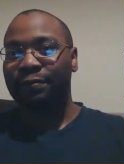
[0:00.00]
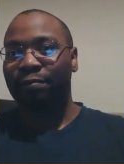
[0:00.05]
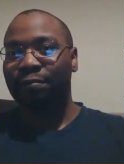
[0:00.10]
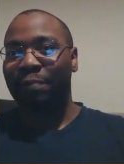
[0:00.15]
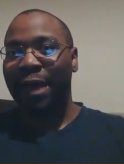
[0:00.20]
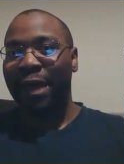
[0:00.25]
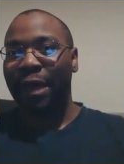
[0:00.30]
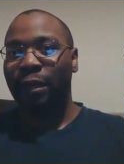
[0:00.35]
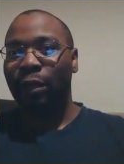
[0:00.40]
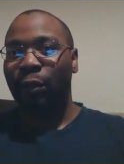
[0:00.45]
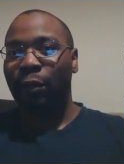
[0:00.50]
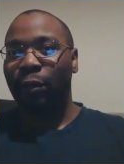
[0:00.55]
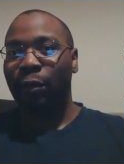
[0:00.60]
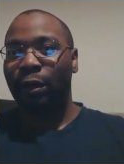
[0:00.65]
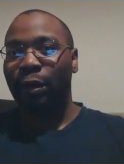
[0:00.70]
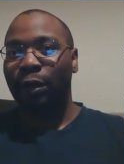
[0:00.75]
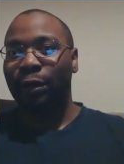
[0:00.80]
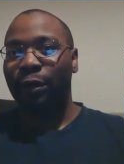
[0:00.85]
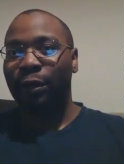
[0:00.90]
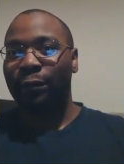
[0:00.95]
My Lord.
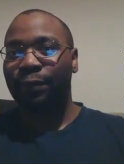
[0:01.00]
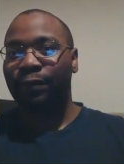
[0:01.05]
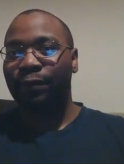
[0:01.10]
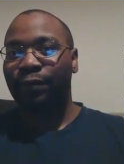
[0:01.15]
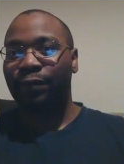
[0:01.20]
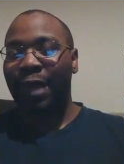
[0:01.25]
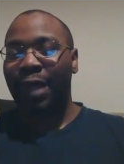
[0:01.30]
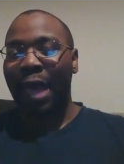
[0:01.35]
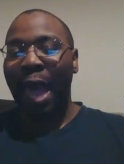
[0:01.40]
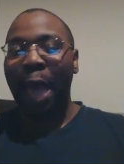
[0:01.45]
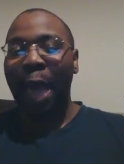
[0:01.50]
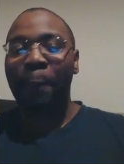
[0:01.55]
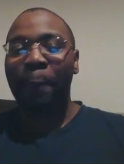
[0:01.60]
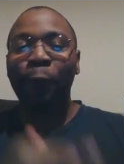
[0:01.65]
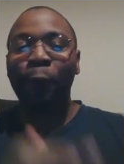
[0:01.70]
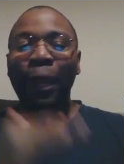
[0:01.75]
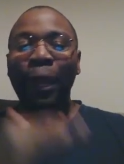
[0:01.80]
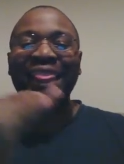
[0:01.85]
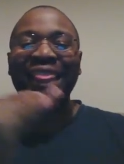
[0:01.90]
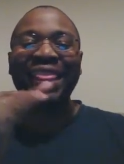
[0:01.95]
I
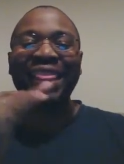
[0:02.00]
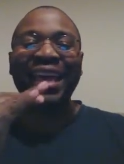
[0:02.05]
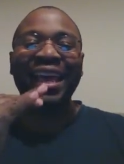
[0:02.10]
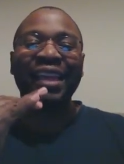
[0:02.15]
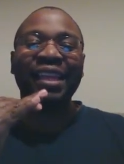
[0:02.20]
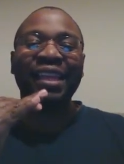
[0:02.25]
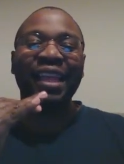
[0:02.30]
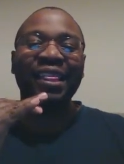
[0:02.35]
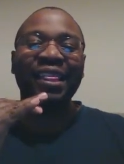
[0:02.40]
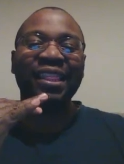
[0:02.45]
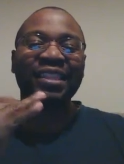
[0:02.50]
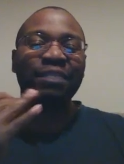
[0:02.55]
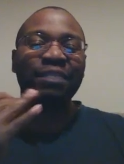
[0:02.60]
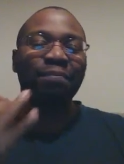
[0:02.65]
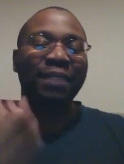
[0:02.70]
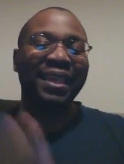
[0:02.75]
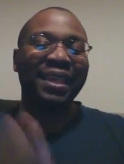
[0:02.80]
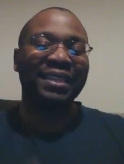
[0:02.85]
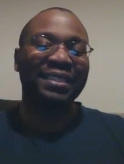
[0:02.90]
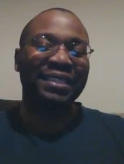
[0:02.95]
pray that this
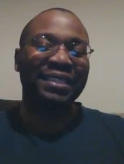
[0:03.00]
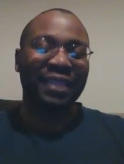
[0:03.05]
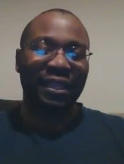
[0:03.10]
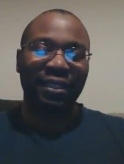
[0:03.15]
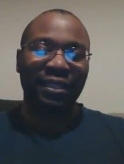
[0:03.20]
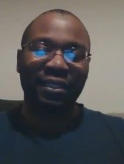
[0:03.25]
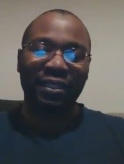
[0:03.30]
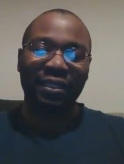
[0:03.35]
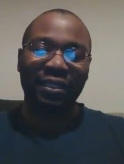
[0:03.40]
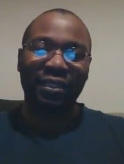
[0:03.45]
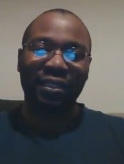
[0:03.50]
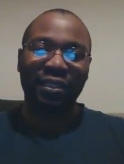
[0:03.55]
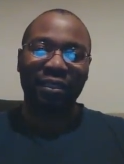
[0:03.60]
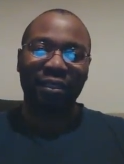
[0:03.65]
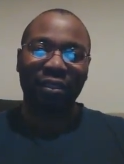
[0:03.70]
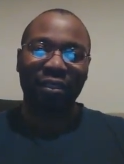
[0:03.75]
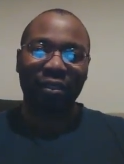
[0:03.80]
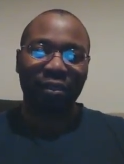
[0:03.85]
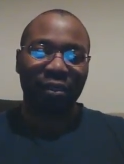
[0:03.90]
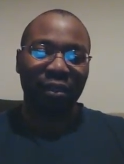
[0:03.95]
makes sense.
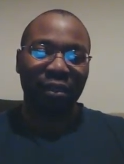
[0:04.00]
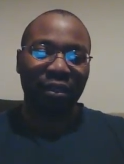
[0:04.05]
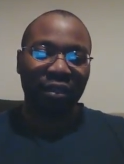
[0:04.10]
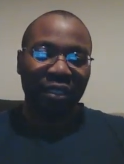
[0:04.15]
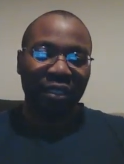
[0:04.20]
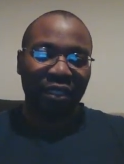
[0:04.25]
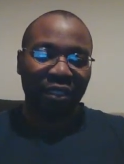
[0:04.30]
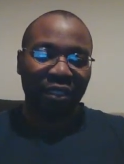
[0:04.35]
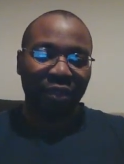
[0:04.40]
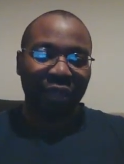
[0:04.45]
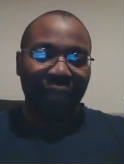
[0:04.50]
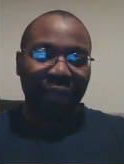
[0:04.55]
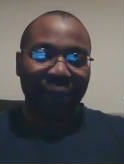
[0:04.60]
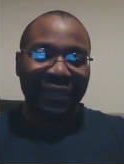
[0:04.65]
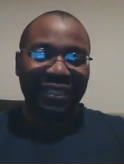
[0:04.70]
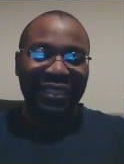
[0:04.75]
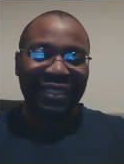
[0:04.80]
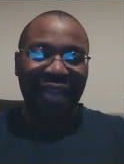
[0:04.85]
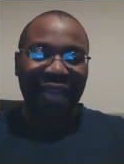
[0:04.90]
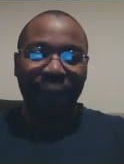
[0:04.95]
So let me
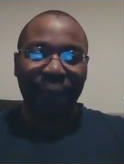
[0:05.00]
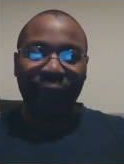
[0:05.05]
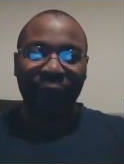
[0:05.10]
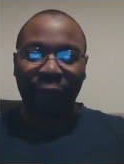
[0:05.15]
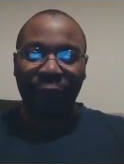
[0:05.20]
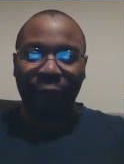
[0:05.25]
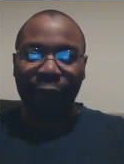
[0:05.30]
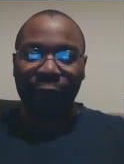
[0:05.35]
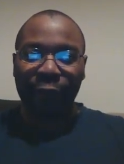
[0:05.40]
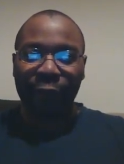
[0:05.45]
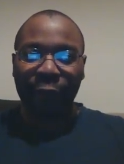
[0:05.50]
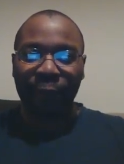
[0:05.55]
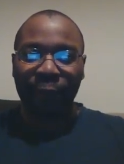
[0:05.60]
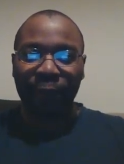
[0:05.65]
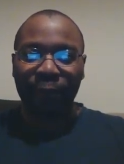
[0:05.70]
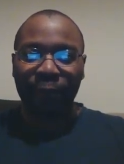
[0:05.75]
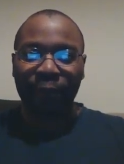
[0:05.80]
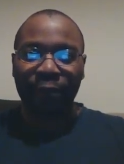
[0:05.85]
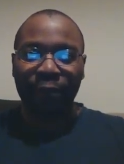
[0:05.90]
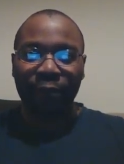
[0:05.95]
stop here.
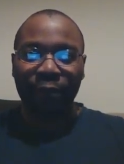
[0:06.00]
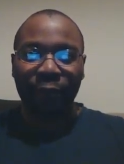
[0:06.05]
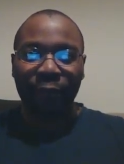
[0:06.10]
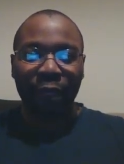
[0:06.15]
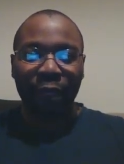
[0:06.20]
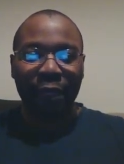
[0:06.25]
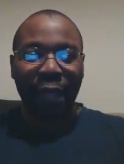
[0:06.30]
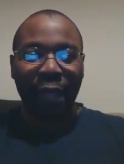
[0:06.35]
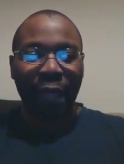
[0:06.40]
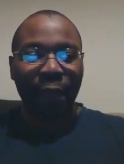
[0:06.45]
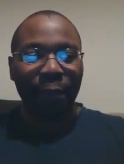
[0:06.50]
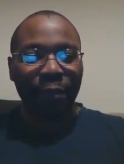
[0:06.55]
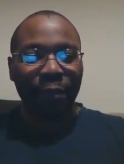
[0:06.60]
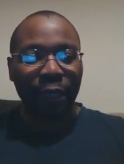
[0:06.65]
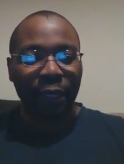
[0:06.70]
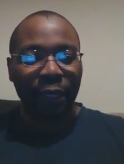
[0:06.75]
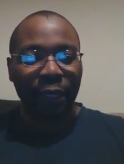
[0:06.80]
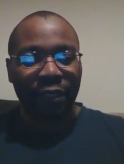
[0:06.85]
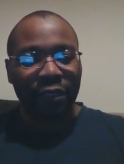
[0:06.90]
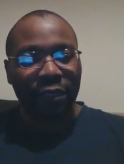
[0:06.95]
God
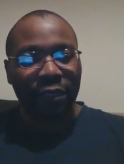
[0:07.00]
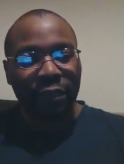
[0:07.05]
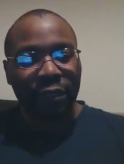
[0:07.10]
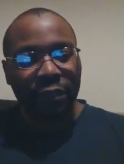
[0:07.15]
bless.